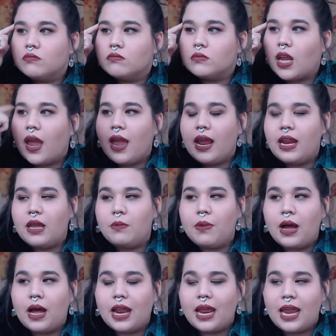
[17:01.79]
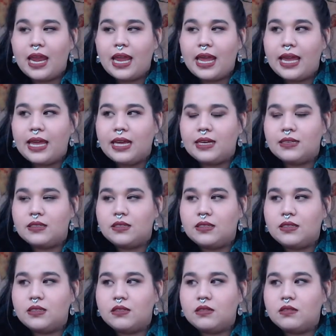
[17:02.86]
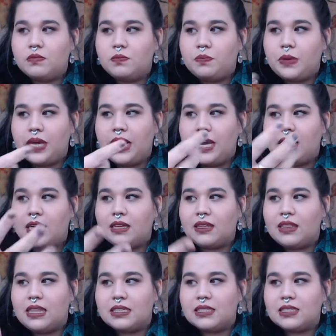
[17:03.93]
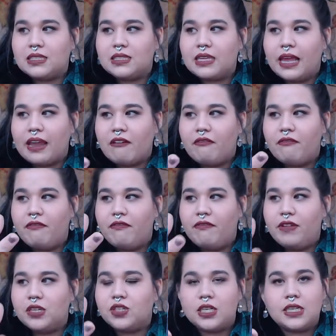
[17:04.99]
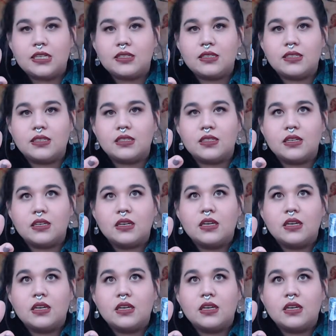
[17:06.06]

anybody is being this vicious,